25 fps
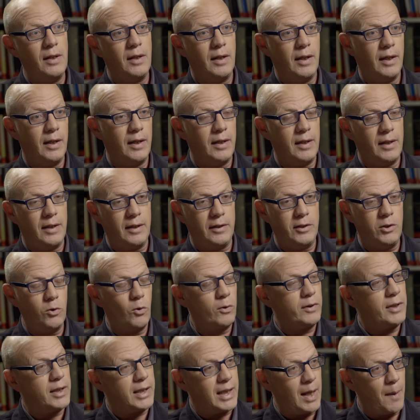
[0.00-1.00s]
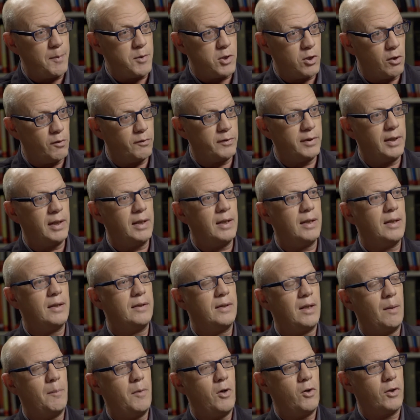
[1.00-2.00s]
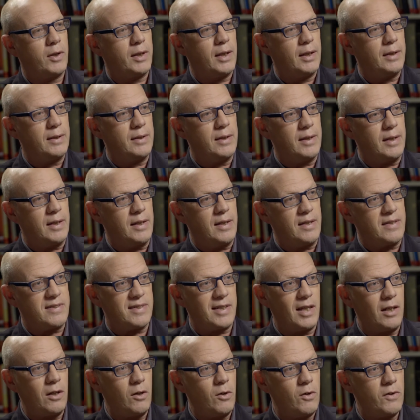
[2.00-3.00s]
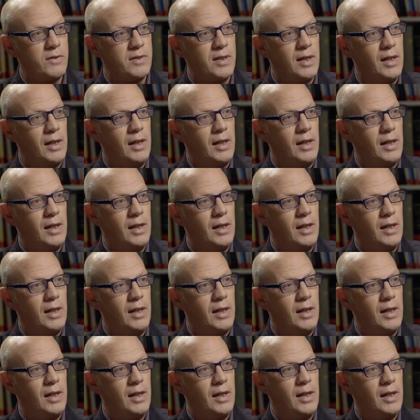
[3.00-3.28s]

during the capture of the American sailors.